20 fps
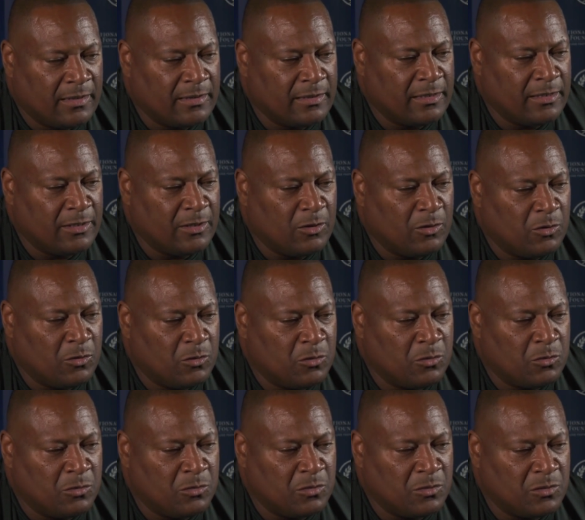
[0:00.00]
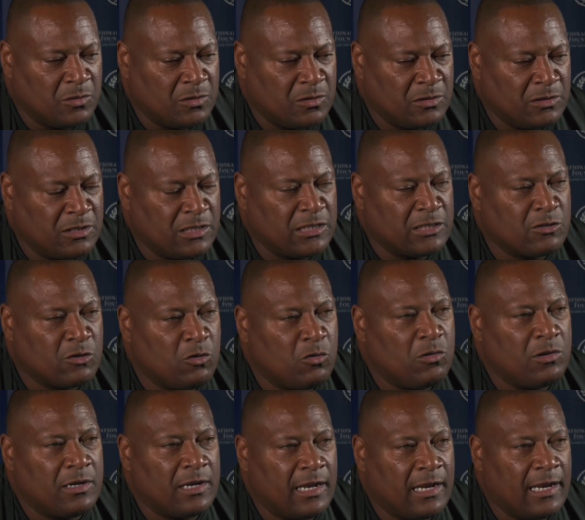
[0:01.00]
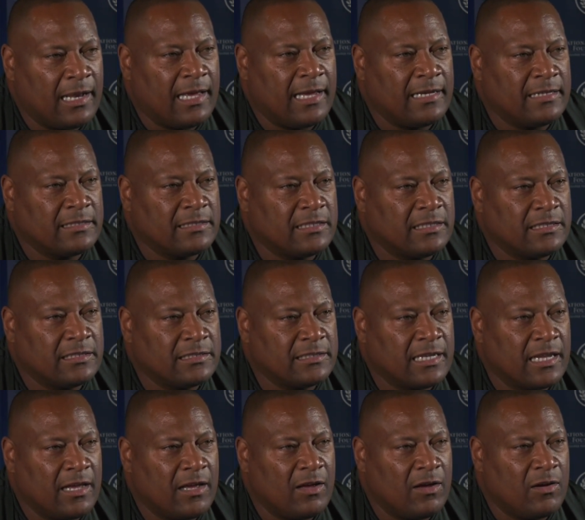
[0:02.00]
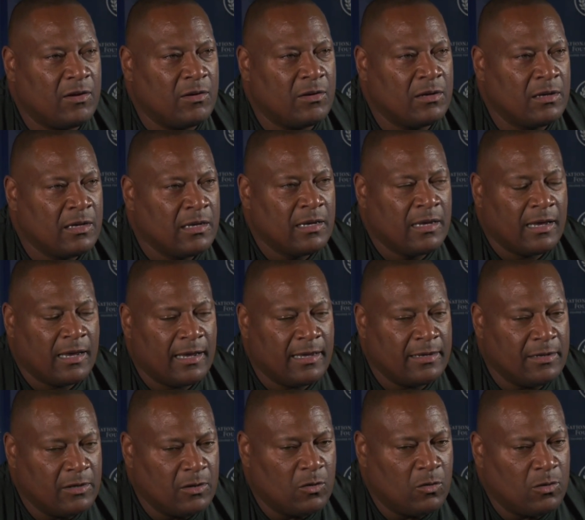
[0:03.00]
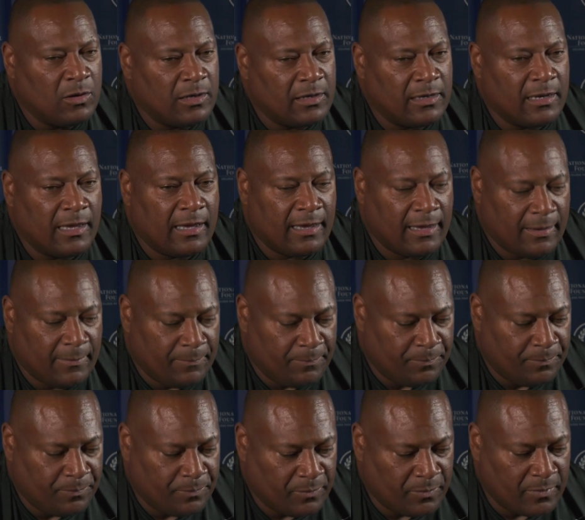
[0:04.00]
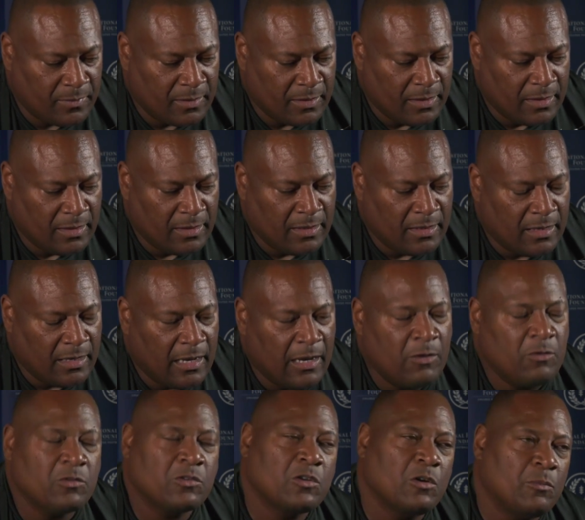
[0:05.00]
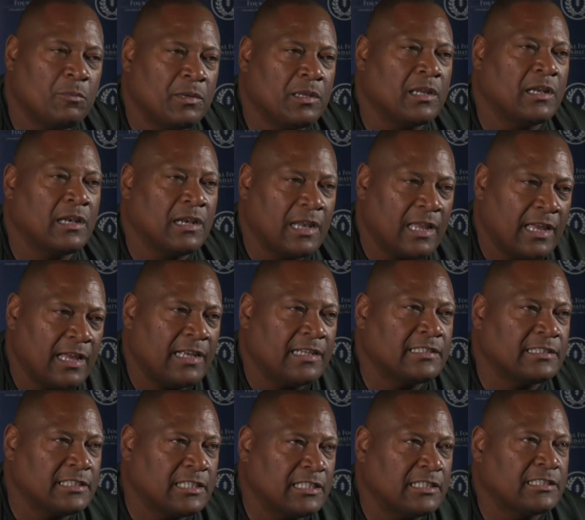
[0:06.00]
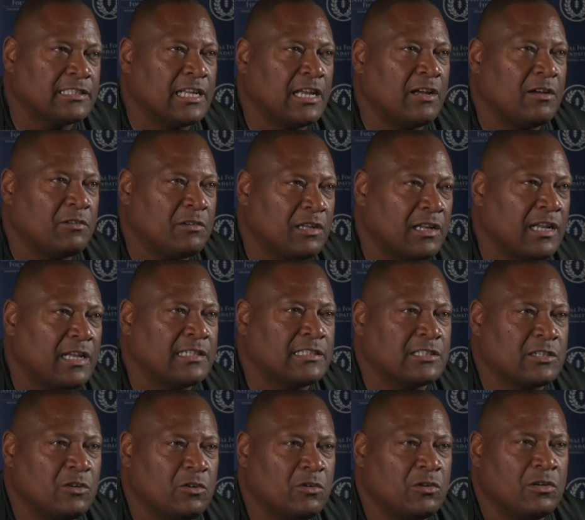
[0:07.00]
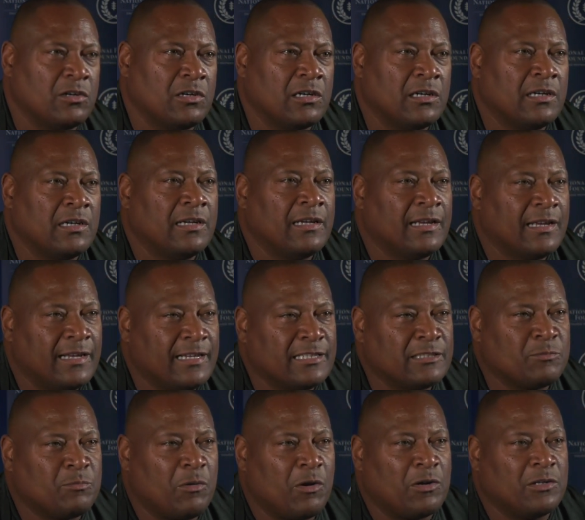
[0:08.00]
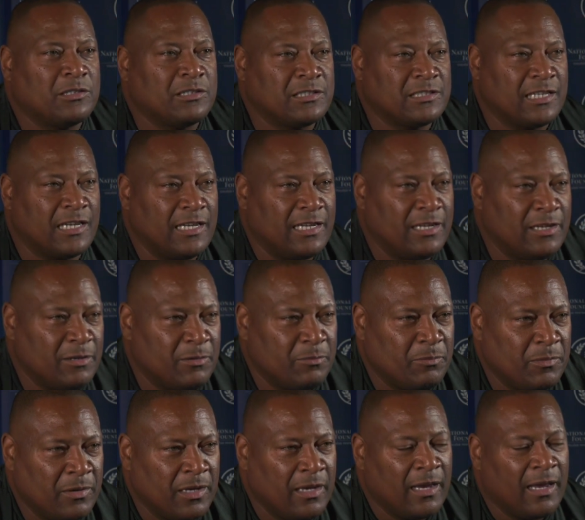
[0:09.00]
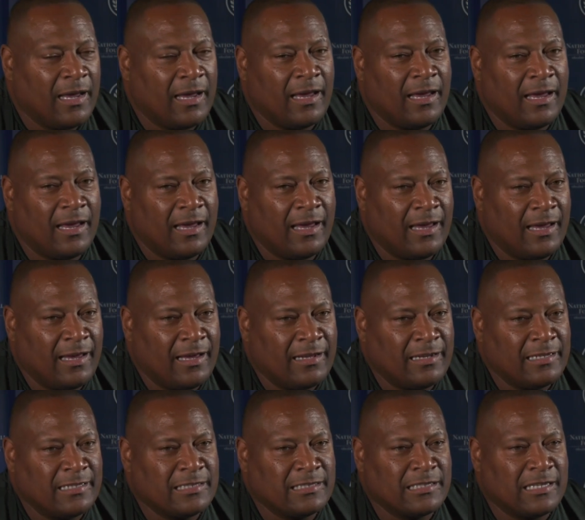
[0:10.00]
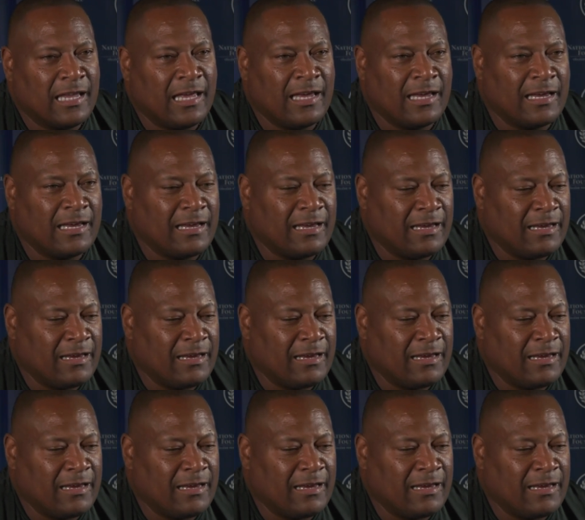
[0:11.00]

you know, just scoring that last touchdown and knowing that it was going to be the last touchdown that I scored in Spartan Stadium. And it's like,